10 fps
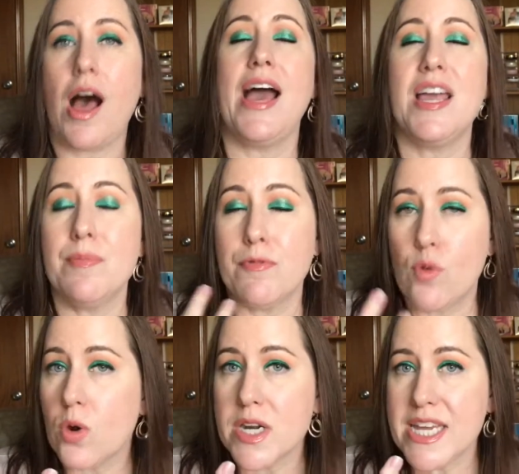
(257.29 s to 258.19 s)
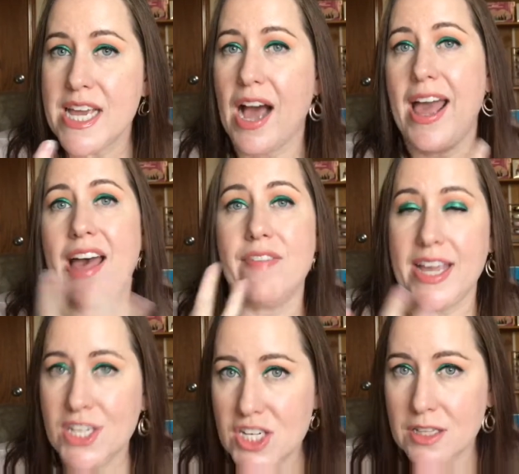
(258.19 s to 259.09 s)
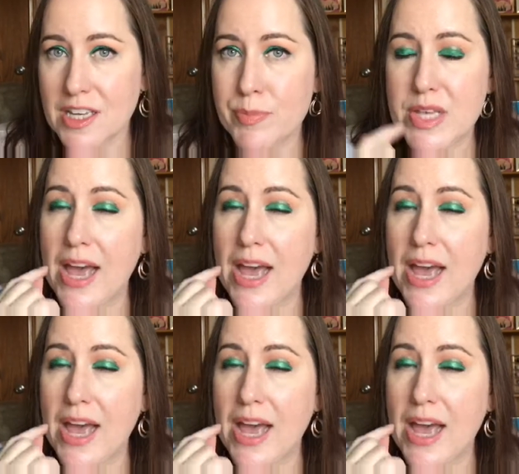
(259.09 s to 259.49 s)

I am 40, I have aging lips,